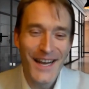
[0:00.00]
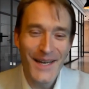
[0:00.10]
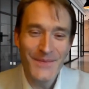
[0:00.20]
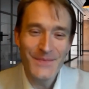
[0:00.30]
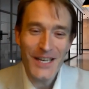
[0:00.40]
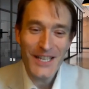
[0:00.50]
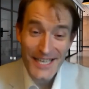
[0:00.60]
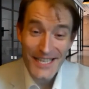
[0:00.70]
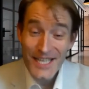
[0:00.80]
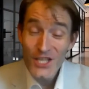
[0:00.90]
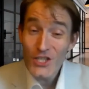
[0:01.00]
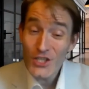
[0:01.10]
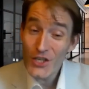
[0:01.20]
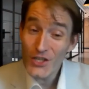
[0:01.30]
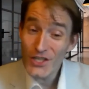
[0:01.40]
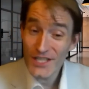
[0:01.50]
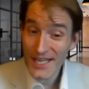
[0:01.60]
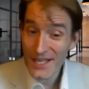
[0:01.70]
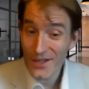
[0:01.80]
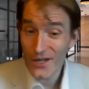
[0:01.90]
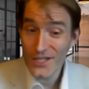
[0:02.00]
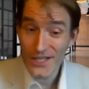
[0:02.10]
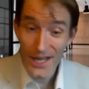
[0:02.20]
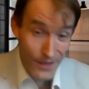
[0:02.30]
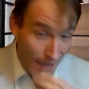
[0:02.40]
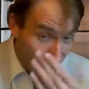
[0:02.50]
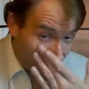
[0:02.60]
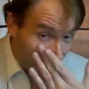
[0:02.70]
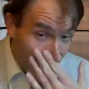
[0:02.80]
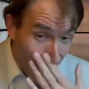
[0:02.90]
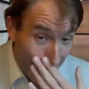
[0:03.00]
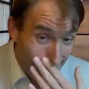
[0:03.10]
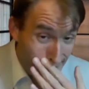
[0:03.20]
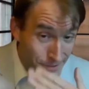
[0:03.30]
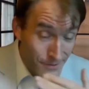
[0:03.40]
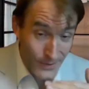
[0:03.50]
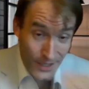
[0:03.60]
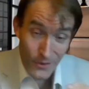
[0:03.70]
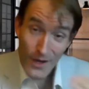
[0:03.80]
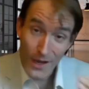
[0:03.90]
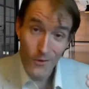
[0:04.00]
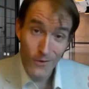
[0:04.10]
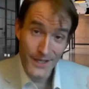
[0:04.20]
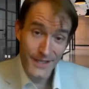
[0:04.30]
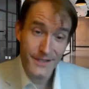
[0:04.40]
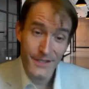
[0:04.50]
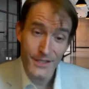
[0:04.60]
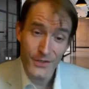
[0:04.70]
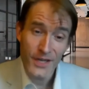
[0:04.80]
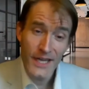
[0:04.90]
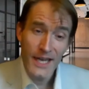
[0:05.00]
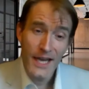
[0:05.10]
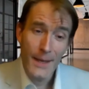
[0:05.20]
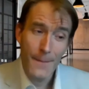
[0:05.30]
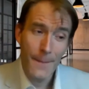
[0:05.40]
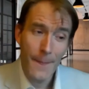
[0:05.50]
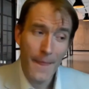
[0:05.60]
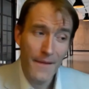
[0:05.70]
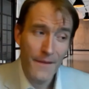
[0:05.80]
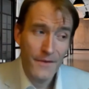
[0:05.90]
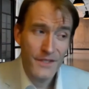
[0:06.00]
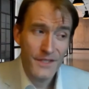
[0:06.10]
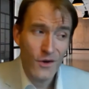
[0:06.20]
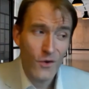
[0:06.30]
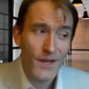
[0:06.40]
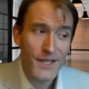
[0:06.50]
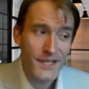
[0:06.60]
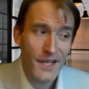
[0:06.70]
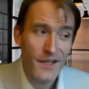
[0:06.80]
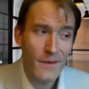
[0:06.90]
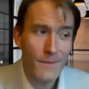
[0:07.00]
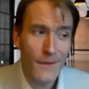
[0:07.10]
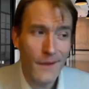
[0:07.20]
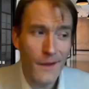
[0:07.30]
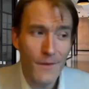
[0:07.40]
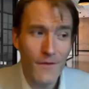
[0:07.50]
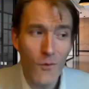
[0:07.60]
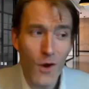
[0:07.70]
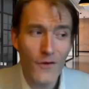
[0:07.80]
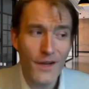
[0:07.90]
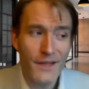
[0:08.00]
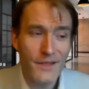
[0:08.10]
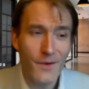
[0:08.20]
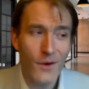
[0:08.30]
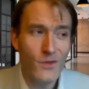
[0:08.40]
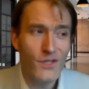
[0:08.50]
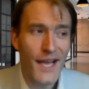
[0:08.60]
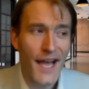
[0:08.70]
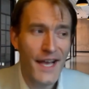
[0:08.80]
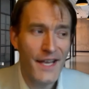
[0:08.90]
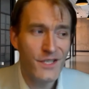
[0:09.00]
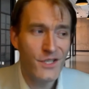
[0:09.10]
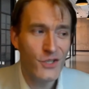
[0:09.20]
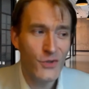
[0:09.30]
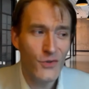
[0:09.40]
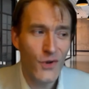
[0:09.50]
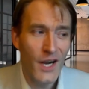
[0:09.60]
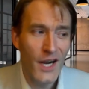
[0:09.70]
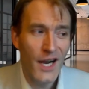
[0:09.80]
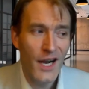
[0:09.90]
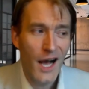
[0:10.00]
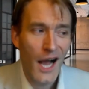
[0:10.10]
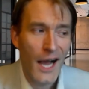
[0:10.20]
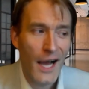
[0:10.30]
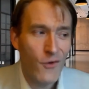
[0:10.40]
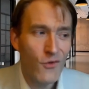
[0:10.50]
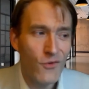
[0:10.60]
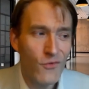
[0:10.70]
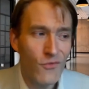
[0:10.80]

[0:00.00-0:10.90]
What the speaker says: Okay, so the second question I would have, right, so we know now what we need to do. There is always a little bit of worry, I suppose, as to how